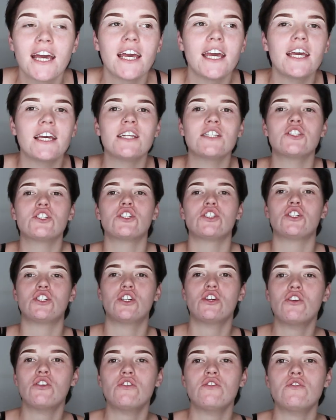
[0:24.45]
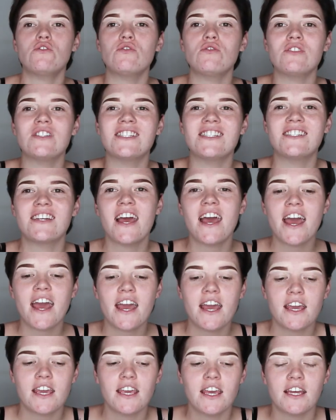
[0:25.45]
It's
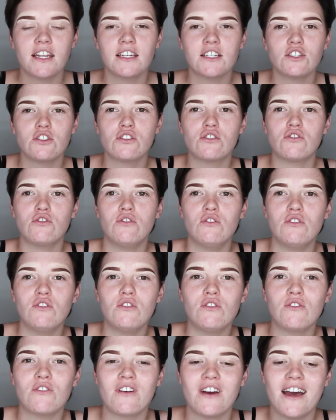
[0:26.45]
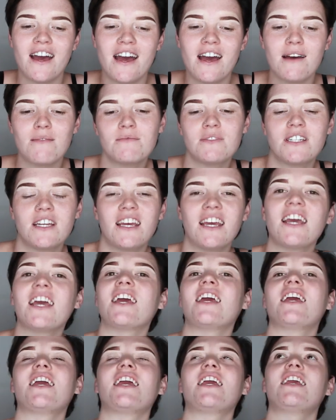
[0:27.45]
Tuesday and it's True Crime
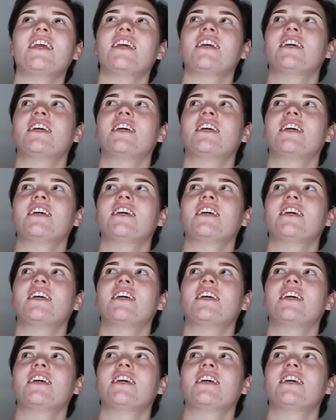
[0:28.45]
Day.